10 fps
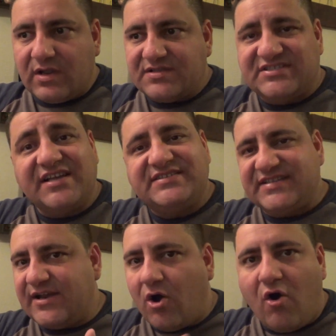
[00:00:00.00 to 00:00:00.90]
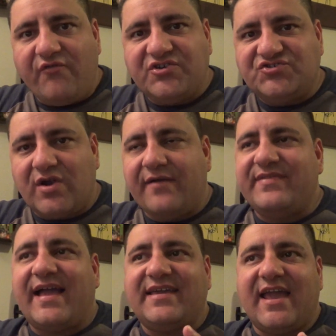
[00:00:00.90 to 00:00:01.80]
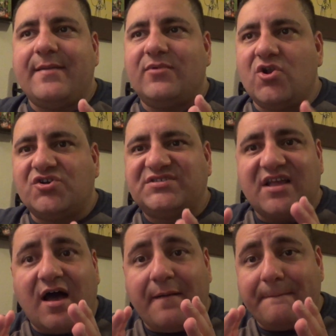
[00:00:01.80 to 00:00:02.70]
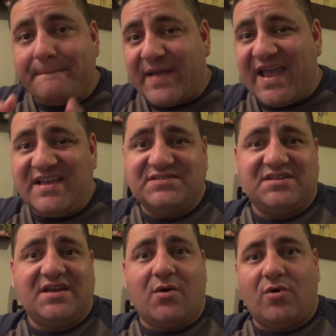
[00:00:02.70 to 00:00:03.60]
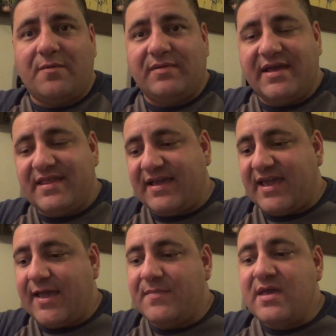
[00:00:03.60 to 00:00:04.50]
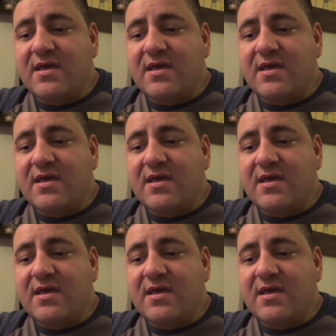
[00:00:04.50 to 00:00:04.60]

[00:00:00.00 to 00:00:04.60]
Sunset Overdrive, that game looks amazing. I want to play that game.